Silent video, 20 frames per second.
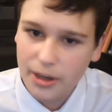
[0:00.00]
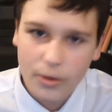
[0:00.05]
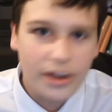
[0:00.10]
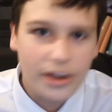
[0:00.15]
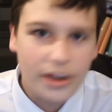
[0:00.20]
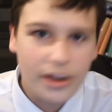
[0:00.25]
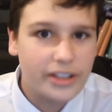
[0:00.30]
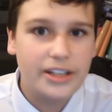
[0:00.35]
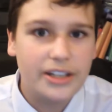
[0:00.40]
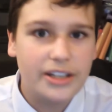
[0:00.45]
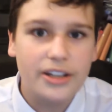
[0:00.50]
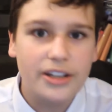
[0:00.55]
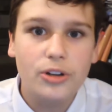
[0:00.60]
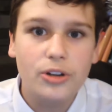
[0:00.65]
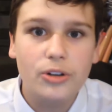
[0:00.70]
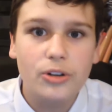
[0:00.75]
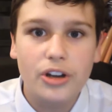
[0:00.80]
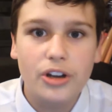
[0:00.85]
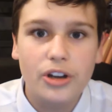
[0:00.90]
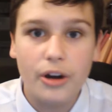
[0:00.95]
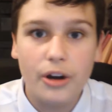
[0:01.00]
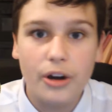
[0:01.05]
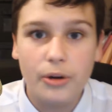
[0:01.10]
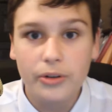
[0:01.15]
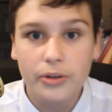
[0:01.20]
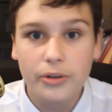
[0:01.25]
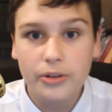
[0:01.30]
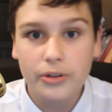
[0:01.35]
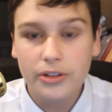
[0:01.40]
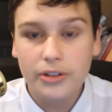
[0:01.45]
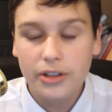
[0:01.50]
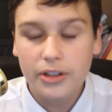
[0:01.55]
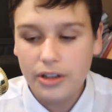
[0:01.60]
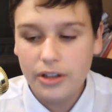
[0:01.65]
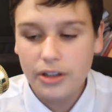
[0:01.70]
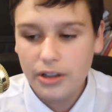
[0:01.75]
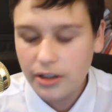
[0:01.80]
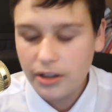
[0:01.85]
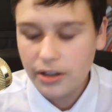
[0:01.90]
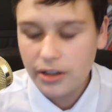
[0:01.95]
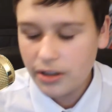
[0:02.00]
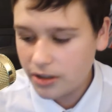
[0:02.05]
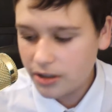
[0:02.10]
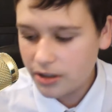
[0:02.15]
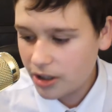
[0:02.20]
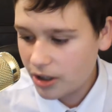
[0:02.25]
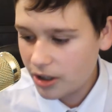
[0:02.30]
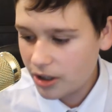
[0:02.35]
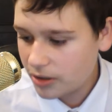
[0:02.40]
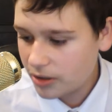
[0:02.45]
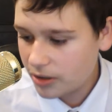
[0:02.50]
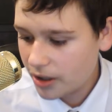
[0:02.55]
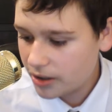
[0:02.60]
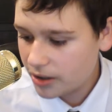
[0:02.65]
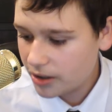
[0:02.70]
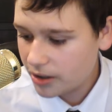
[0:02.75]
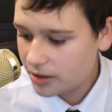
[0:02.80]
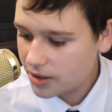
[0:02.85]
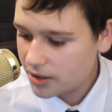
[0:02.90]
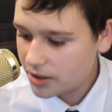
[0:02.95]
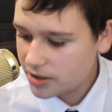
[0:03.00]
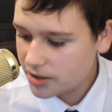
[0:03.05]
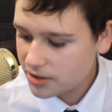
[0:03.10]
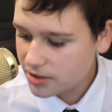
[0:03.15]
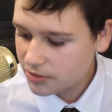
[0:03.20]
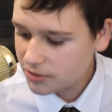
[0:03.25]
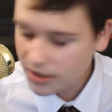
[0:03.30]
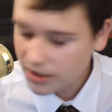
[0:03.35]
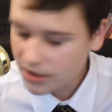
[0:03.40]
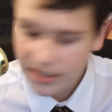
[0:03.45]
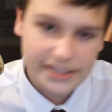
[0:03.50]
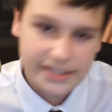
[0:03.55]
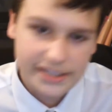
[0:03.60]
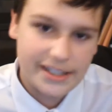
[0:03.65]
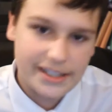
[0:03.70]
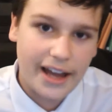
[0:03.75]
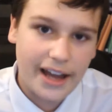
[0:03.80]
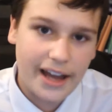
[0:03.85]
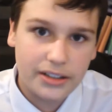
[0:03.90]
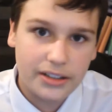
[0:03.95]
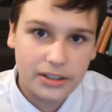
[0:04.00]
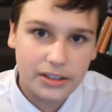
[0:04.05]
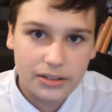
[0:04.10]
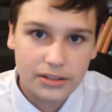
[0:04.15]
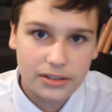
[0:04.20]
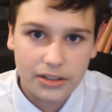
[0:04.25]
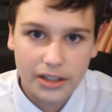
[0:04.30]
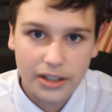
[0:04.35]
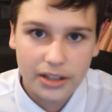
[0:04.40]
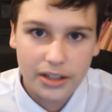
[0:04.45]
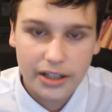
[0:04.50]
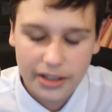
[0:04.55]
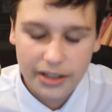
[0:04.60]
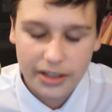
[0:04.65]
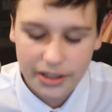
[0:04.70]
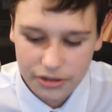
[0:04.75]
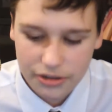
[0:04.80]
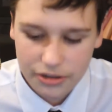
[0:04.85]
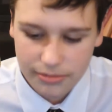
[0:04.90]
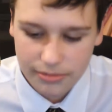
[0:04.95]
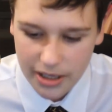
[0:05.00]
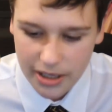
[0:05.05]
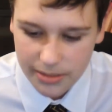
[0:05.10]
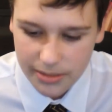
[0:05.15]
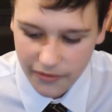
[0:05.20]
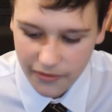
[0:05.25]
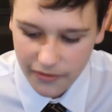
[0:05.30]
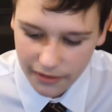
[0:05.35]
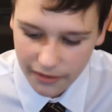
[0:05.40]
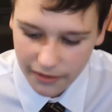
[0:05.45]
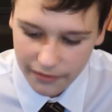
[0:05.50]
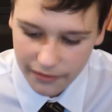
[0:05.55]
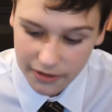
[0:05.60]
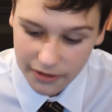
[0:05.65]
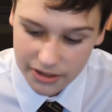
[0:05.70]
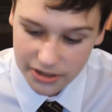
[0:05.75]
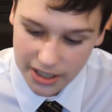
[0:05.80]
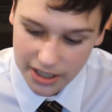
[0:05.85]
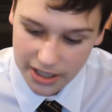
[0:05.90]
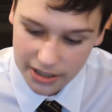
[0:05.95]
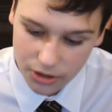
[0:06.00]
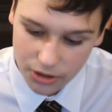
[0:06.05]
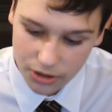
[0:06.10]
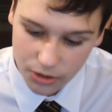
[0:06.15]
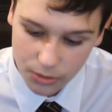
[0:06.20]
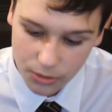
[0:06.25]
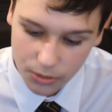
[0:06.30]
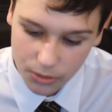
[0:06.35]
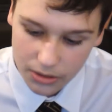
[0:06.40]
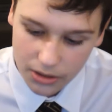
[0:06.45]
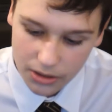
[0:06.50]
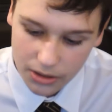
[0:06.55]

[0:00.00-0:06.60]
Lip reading: where did it all go? You know, like, it's really sad. and it just makes me feel very sad too.